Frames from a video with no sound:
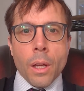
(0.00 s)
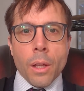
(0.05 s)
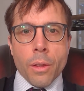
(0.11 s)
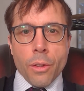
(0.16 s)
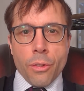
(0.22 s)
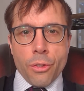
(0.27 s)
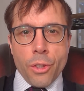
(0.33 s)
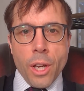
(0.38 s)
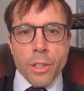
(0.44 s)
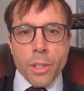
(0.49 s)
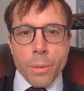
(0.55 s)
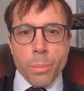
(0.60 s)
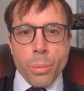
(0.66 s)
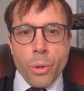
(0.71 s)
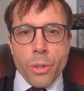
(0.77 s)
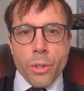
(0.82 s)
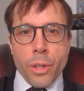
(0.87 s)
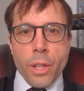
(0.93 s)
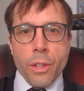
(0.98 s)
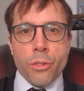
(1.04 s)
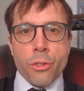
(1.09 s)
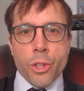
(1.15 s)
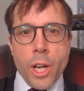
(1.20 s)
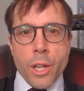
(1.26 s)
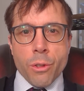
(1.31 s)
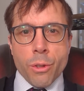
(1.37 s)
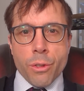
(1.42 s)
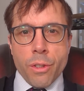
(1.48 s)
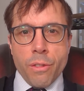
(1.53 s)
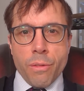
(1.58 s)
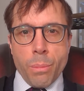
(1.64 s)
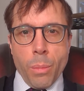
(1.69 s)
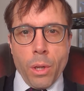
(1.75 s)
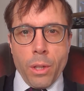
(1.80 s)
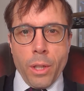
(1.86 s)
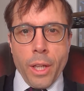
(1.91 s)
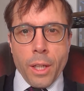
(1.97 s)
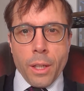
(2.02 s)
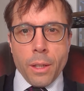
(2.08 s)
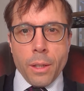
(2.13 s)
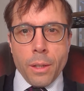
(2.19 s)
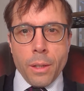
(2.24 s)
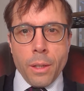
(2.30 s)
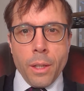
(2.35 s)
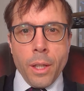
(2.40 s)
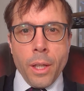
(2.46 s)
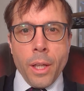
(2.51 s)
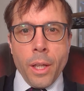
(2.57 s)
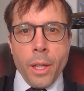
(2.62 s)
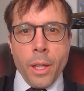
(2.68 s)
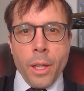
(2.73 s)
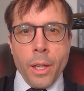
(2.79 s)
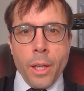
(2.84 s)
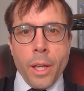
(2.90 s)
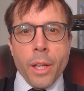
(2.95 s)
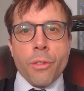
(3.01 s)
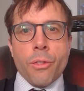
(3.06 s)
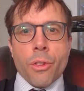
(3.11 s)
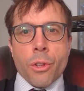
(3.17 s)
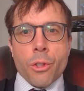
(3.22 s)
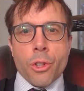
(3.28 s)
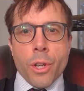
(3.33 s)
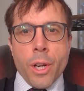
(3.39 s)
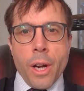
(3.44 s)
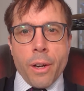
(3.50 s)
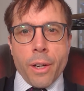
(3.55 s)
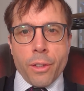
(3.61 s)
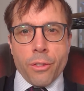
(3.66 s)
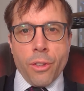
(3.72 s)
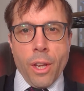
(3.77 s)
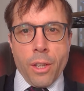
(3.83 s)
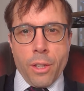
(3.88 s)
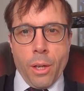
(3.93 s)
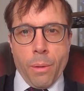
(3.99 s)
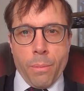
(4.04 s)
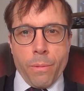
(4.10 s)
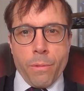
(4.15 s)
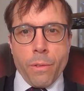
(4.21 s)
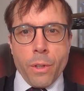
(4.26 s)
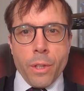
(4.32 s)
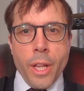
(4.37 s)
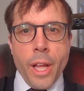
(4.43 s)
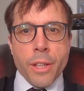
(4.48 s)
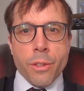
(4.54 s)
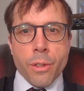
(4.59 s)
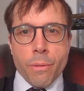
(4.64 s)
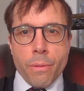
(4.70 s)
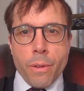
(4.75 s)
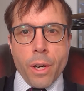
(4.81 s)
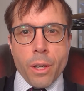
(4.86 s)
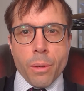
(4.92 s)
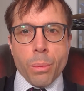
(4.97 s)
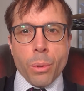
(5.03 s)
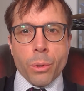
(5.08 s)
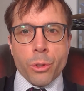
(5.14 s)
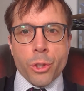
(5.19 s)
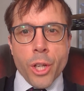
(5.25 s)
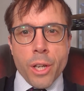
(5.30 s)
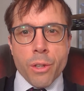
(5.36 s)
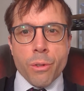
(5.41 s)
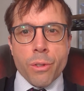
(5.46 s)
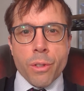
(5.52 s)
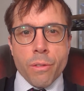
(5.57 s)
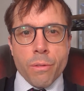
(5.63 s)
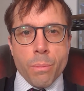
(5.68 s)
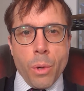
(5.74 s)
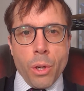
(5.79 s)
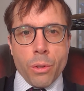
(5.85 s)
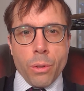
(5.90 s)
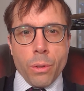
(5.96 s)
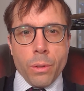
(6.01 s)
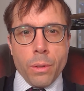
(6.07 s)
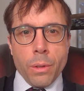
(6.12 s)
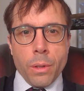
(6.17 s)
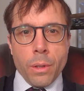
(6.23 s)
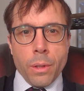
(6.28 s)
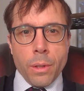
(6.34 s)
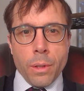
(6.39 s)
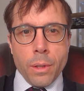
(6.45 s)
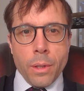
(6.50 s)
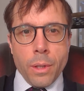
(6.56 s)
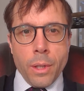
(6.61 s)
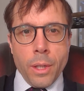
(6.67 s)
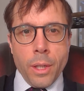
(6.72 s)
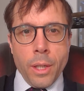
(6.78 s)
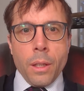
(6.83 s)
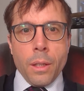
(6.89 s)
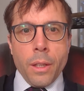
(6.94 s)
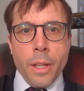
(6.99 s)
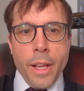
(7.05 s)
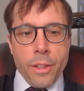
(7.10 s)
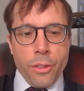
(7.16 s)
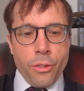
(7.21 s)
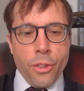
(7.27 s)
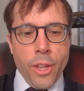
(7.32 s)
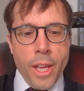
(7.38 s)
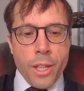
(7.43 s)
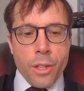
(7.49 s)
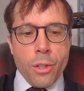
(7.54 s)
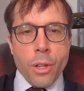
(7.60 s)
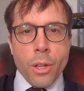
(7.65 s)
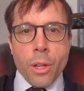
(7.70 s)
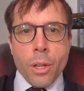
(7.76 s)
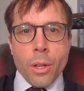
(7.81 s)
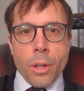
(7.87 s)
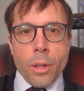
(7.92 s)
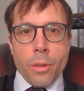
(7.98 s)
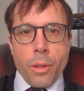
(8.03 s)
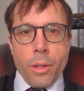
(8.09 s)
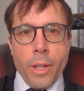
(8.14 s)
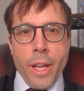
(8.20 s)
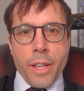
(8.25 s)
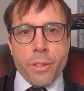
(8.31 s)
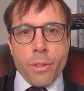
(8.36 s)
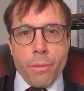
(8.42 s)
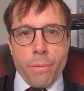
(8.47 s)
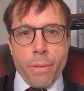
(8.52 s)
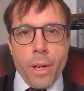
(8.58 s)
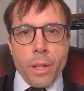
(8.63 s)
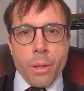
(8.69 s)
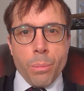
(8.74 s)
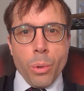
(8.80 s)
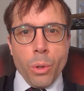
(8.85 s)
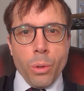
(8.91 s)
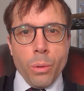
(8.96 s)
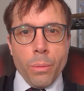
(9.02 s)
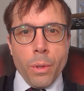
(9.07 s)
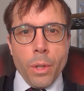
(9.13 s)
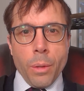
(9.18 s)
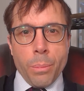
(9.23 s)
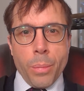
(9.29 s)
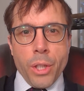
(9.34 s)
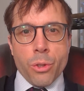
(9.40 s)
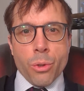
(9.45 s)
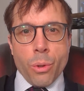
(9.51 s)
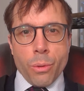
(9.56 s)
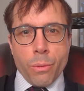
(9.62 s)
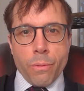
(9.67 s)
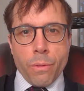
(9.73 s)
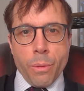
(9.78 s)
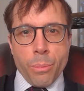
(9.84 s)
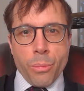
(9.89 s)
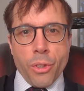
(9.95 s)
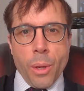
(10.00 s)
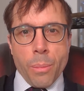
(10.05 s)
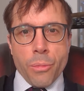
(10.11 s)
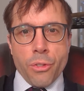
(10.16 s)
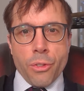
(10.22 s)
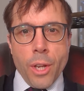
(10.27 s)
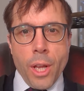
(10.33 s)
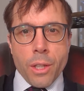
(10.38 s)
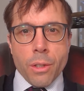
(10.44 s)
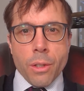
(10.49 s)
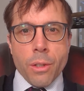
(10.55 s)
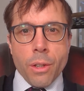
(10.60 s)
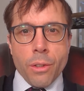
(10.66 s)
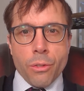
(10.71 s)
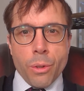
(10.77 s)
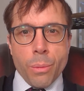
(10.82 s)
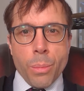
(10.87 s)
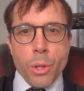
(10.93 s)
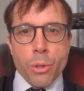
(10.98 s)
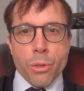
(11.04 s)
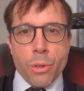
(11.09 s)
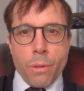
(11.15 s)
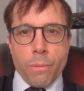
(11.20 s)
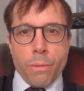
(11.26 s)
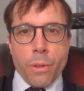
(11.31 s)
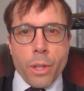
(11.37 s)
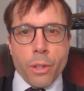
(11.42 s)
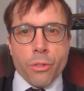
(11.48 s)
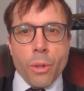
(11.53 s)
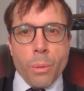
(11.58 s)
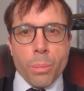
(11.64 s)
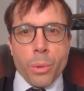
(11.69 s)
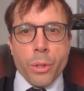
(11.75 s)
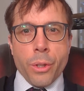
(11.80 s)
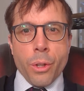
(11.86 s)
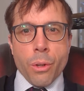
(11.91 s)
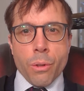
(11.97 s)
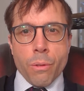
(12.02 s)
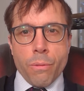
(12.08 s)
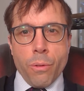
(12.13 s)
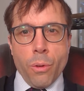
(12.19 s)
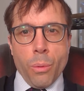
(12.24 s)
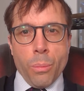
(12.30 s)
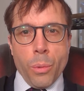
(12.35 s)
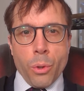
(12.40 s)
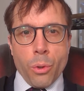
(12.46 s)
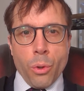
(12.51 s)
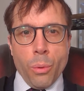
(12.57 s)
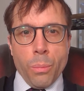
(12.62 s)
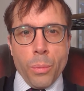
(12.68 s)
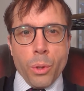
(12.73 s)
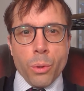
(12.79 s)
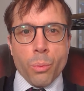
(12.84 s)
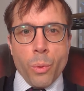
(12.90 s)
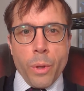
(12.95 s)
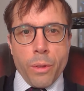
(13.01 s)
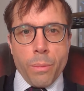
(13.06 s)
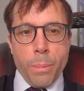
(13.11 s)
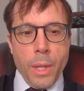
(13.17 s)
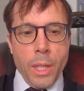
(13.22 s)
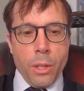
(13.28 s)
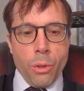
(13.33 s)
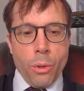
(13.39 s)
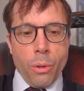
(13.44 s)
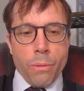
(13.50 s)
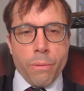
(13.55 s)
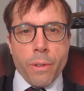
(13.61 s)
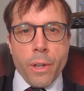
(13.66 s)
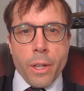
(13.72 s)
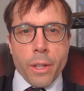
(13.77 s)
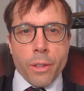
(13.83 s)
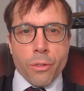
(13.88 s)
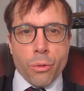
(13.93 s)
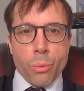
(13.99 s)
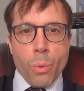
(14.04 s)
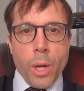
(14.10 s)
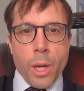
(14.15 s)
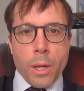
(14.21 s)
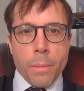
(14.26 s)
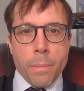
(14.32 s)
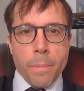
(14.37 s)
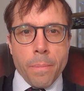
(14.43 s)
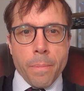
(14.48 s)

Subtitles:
The starting point is generative modeling. Here's the generic setup for a latent variable generative model. Let Z, the latent variable, be drawn from some standard distribution, for example, uniform or normal with mean naught variance 1.